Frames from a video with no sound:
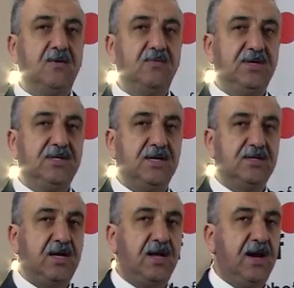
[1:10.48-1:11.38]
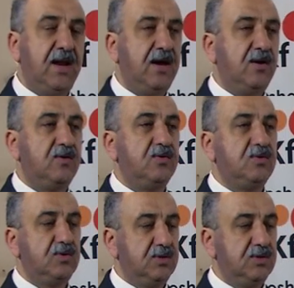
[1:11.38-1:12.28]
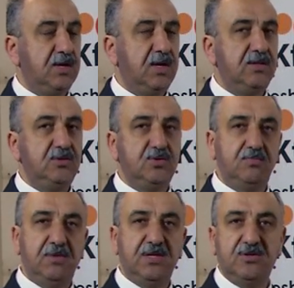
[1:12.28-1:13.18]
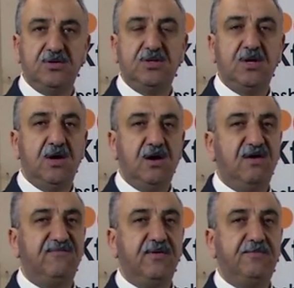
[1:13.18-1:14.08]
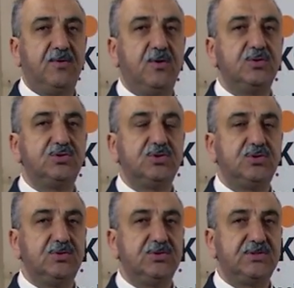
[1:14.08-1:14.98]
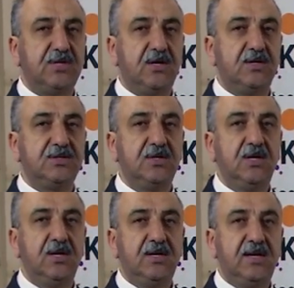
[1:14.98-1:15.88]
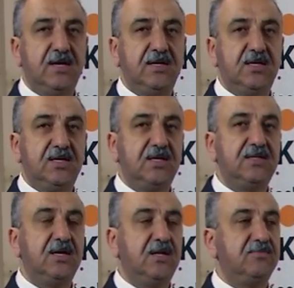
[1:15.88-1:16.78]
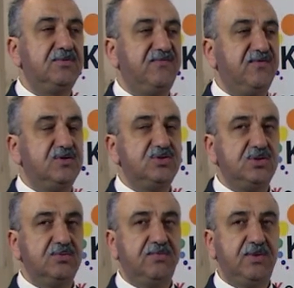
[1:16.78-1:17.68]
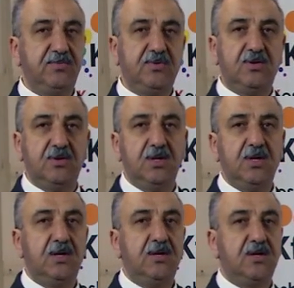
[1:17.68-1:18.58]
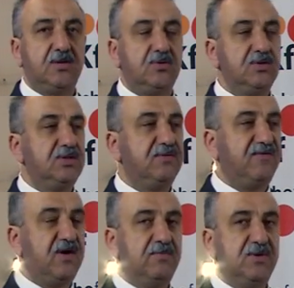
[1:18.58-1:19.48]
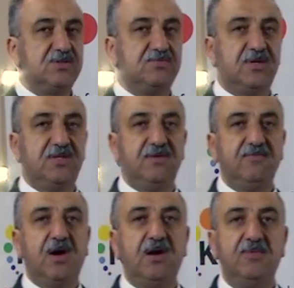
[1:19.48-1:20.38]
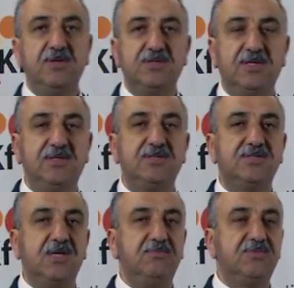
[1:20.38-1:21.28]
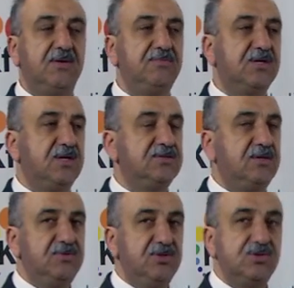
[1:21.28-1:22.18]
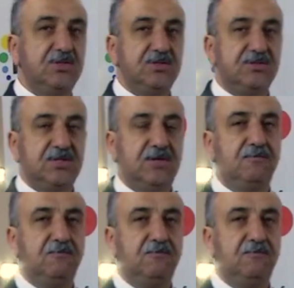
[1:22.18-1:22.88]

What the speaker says: we can allow a new method of approach to start, that it can help the Fukushima people, not only the farmers, but the environment, and at the same time the contamination in the sea.